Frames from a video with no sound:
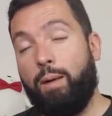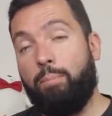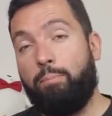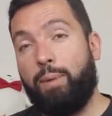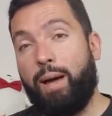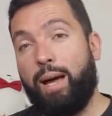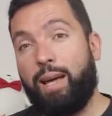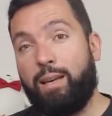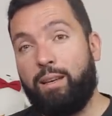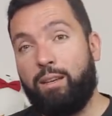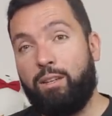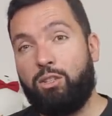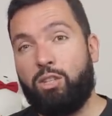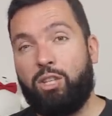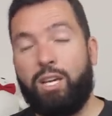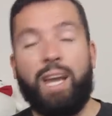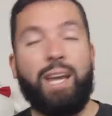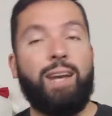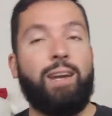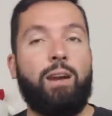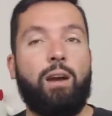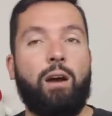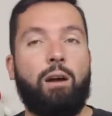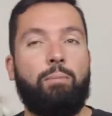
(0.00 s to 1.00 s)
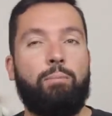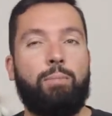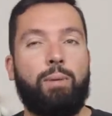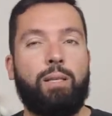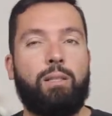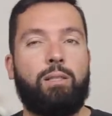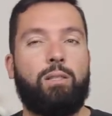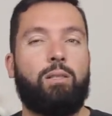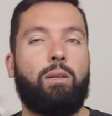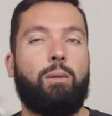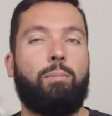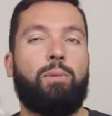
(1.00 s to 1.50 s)
a package cannot
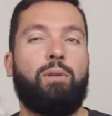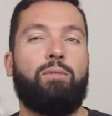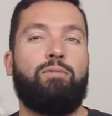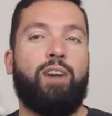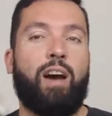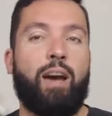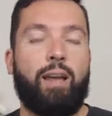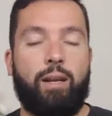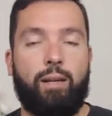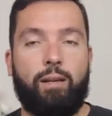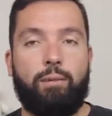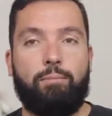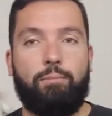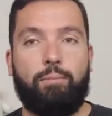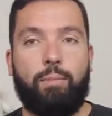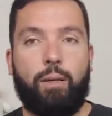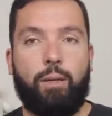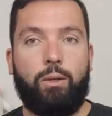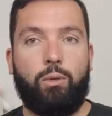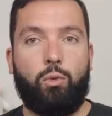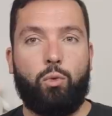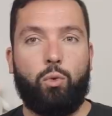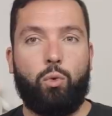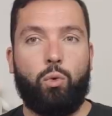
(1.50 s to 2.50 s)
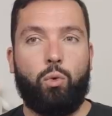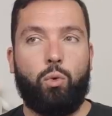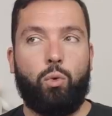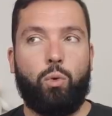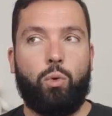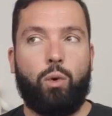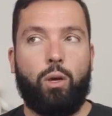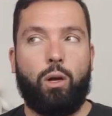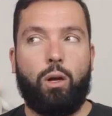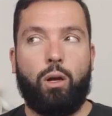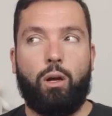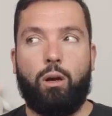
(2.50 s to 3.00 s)
be subdivided
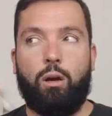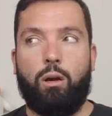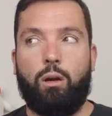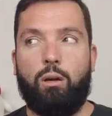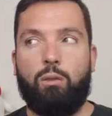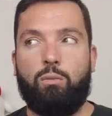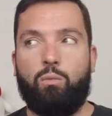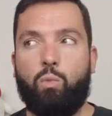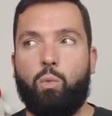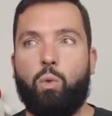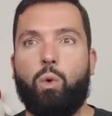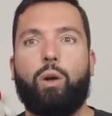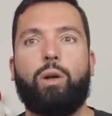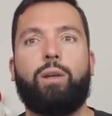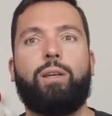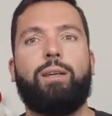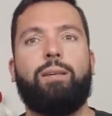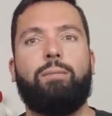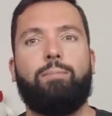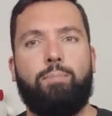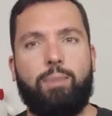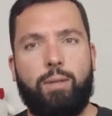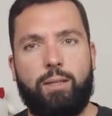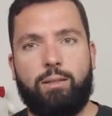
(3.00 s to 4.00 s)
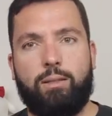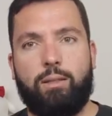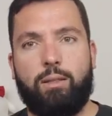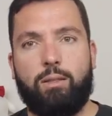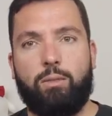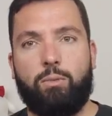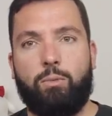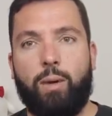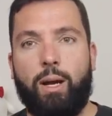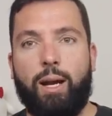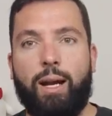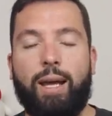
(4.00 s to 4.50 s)
into working
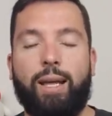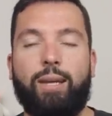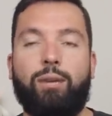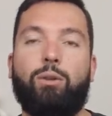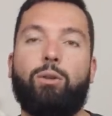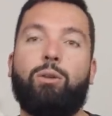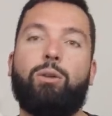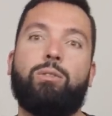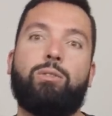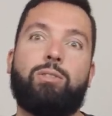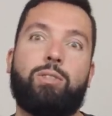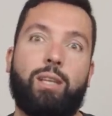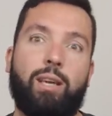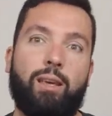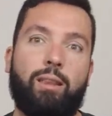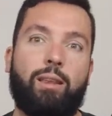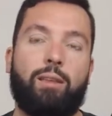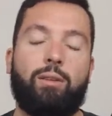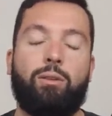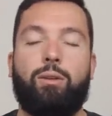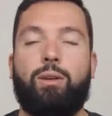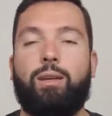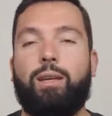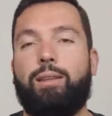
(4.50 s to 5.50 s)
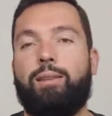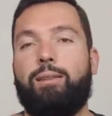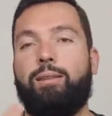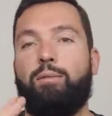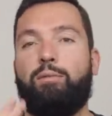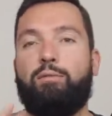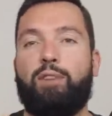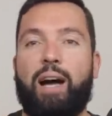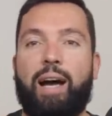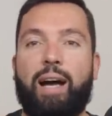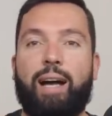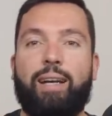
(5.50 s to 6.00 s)
pieces, right? Like you could say that you
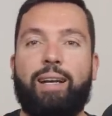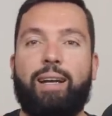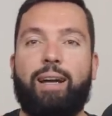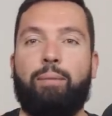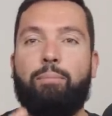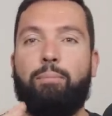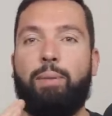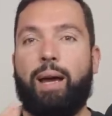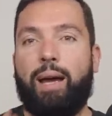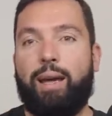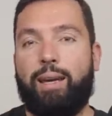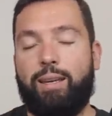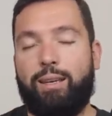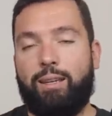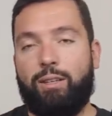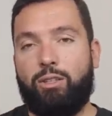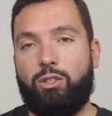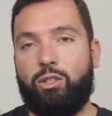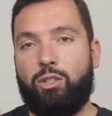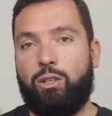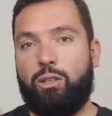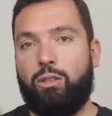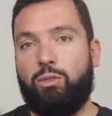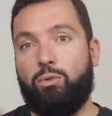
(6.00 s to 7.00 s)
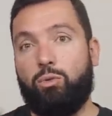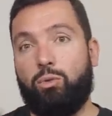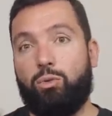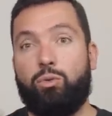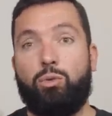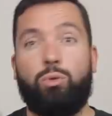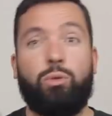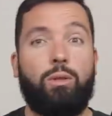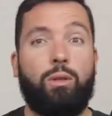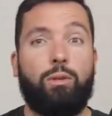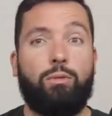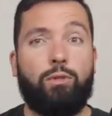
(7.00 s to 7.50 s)
can divide a package
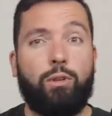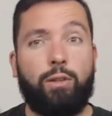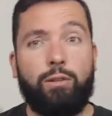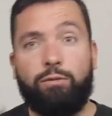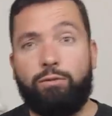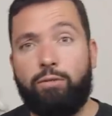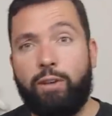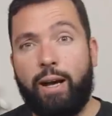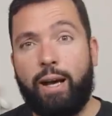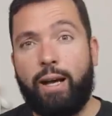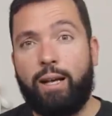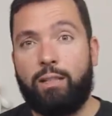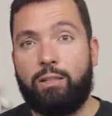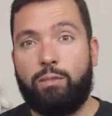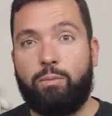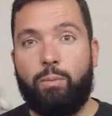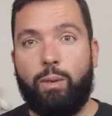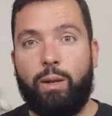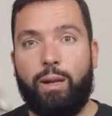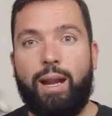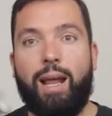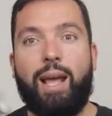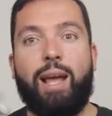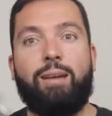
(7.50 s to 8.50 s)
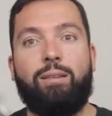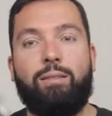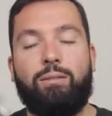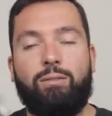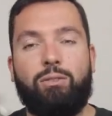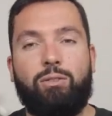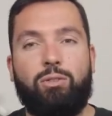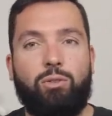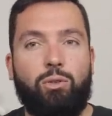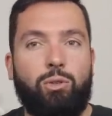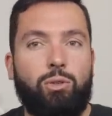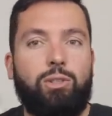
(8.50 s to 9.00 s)
into two different files, but now
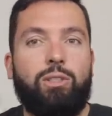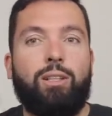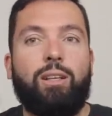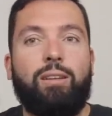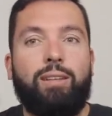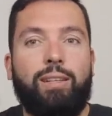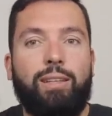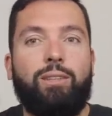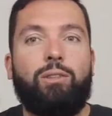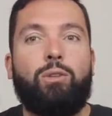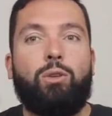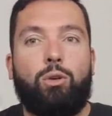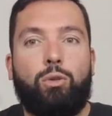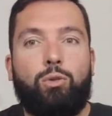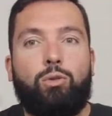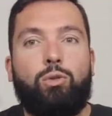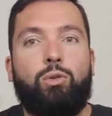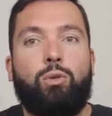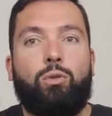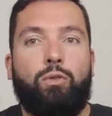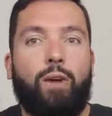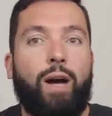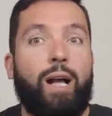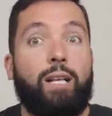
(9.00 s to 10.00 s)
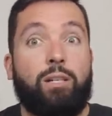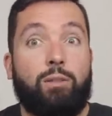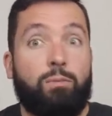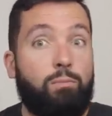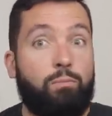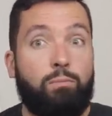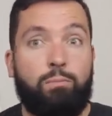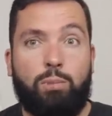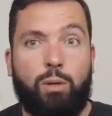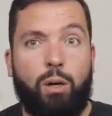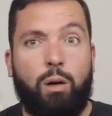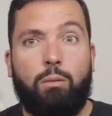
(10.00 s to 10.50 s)
you still need those two
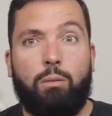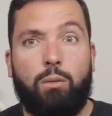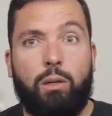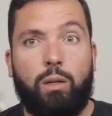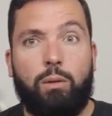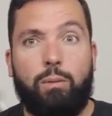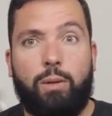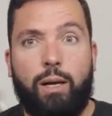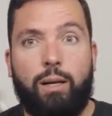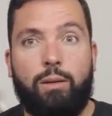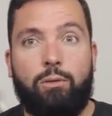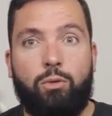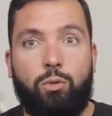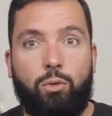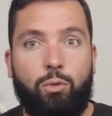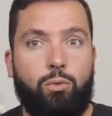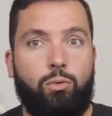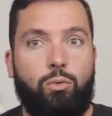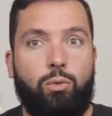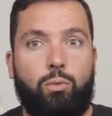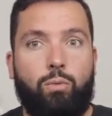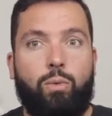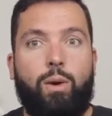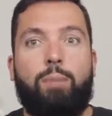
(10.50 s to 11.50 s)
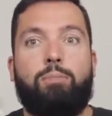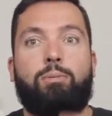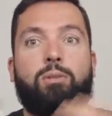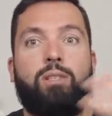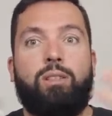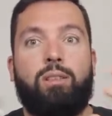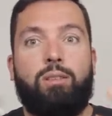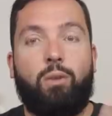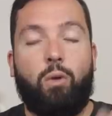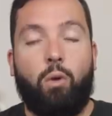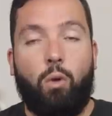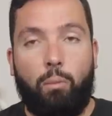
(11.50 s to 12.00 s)
files probably, right? To
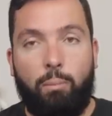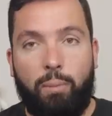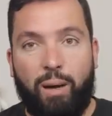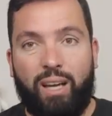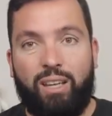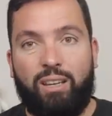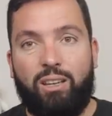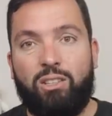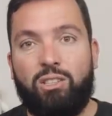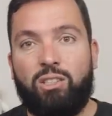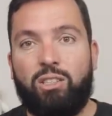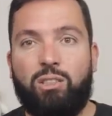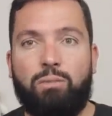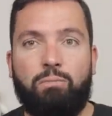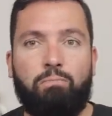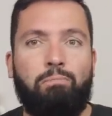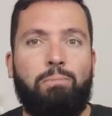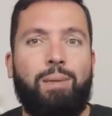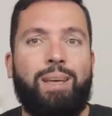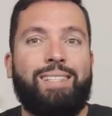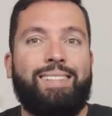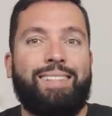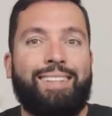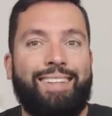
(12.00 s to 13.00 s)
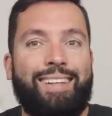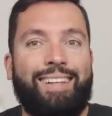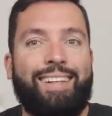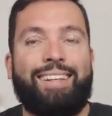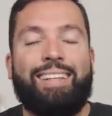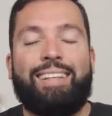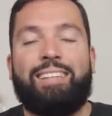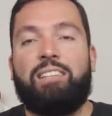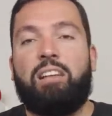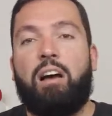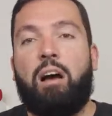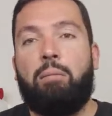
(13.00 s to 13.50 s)
represent the whole package. It's
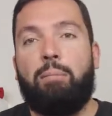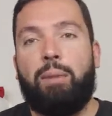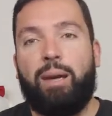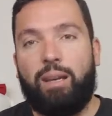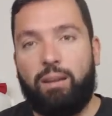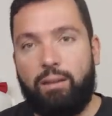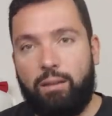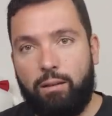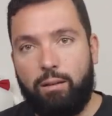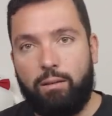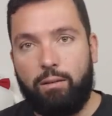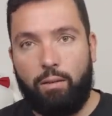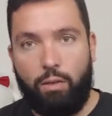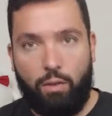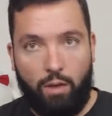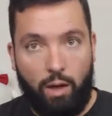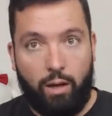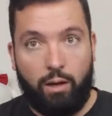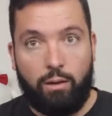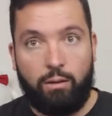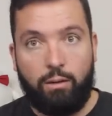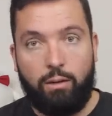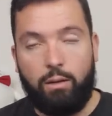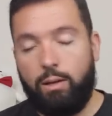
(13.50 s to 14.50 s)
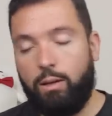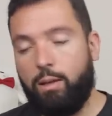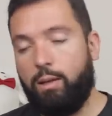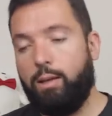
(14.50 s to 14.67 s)
basically an atomic thing.